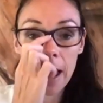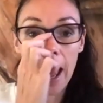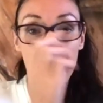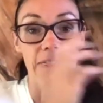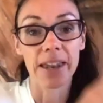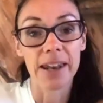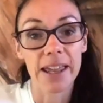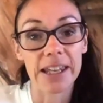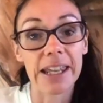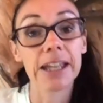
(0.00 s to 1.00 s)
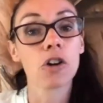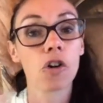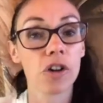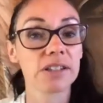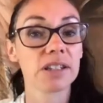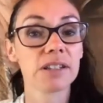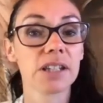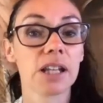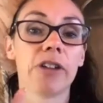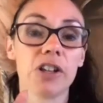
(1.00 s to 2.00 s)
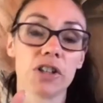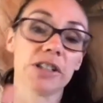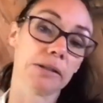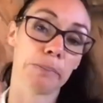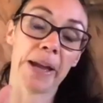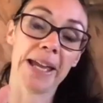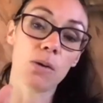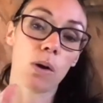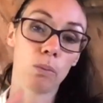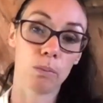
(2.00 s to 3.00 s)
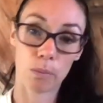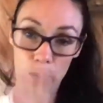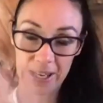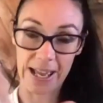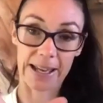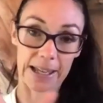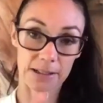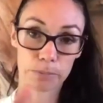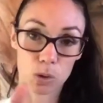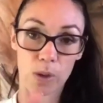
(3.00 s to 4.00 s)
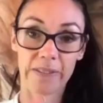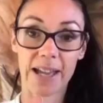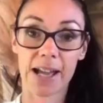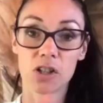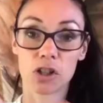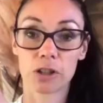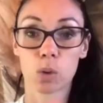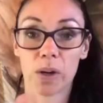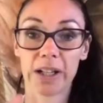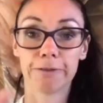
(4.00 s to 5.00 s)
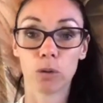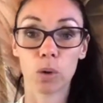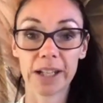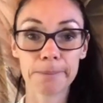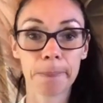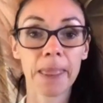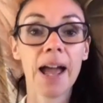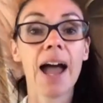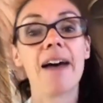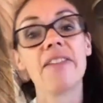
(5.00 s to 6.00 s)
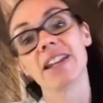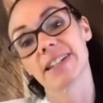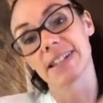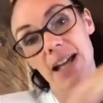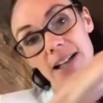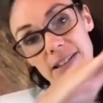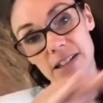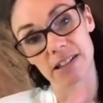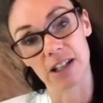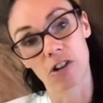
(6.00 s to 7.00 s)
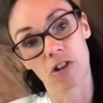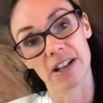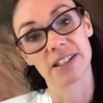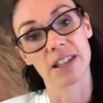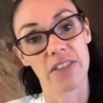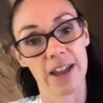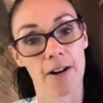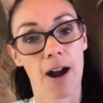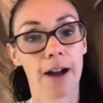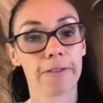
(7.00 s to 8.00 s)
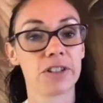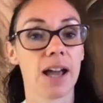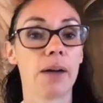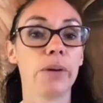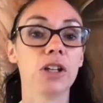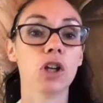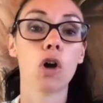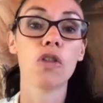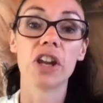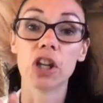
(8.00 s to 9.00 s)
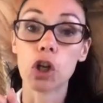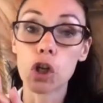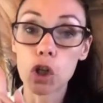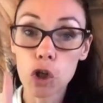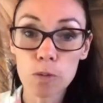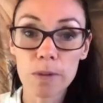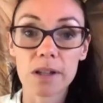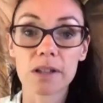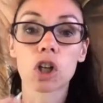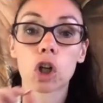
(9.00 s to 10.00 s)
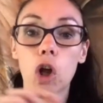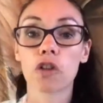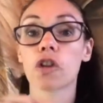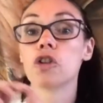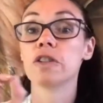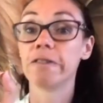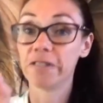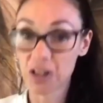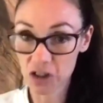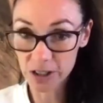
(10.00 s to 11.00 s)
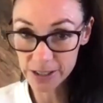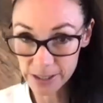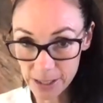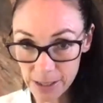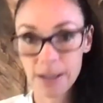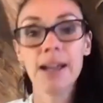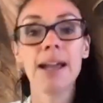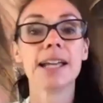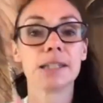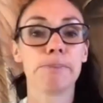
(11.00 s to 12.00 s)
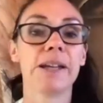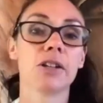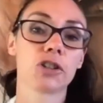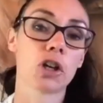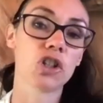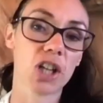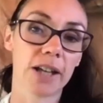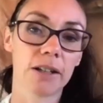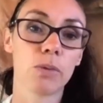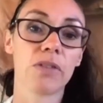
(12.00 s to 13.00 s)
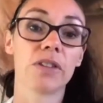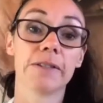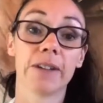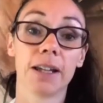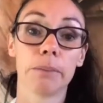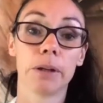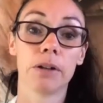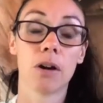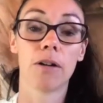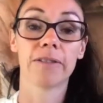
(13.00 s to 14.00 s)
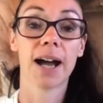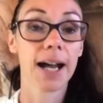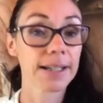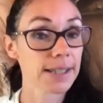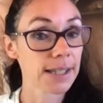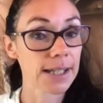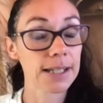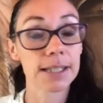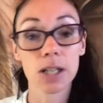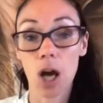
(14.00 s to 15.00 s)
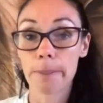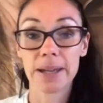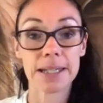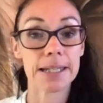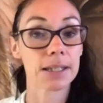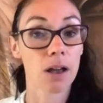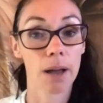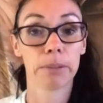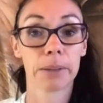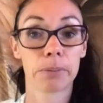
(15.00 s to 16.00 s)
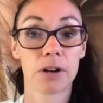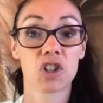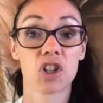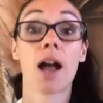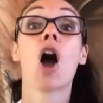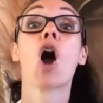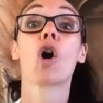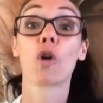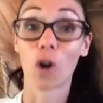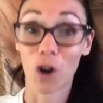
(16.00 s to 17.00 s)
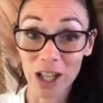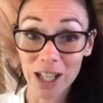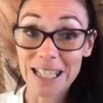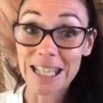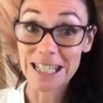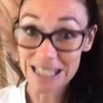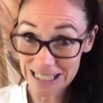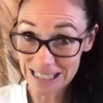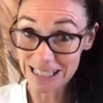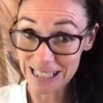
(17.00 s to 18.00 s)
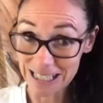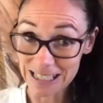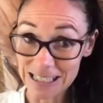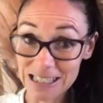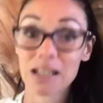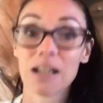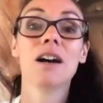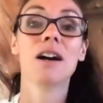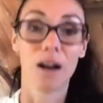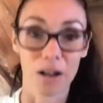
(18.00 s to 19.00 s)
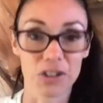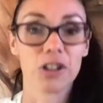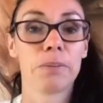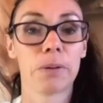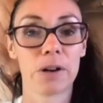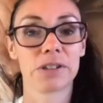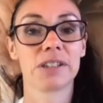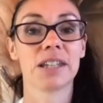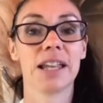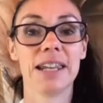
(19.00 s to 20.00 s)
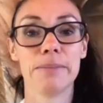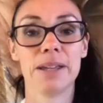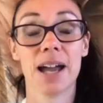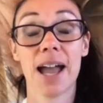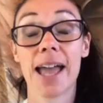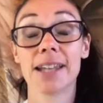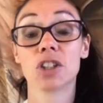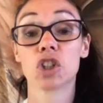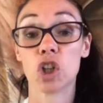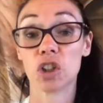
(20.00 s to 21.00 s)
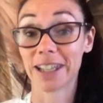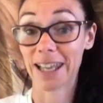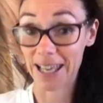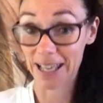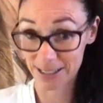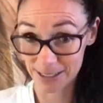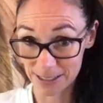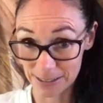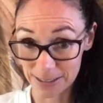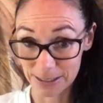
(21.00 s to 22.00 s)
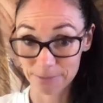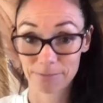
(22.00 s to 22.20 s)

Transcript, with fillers: and then it increases and reaches its peak when we get between the ages of 20 and 40, and then it starts to decrease thereafter. And we know that in humans, klotho deficiency has been associated with the development of heart disease, diabetes, high blood pressure, chronic kidney disease, osteoporosis, anemia, and certain cancers.